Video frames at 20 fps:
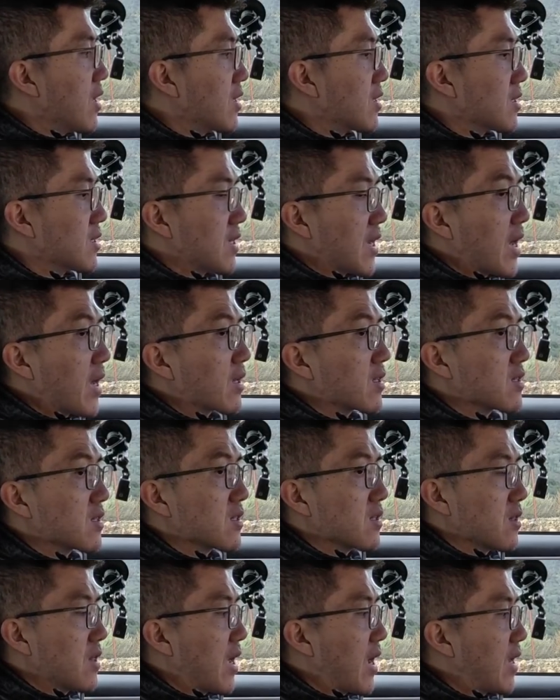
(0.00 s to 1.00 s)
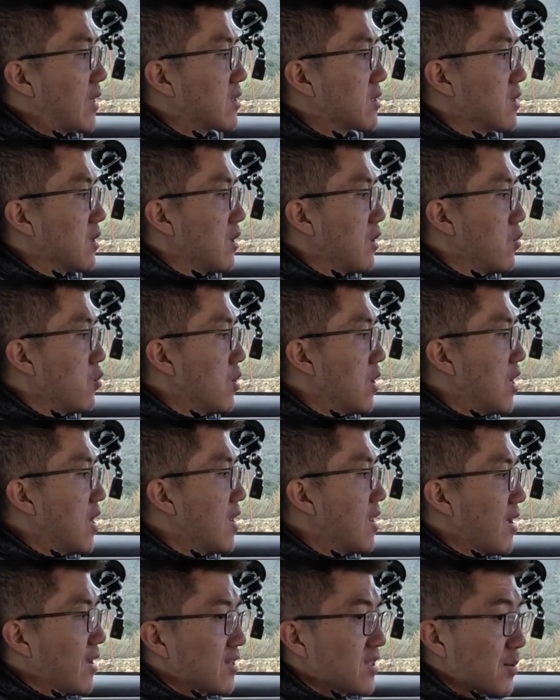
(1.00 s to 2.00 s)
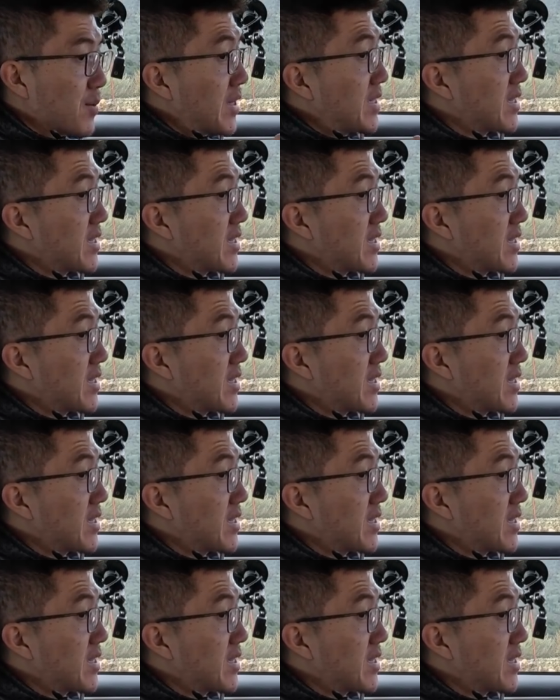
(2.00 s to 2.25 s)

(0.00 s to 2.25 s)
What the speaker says: it detects that you need some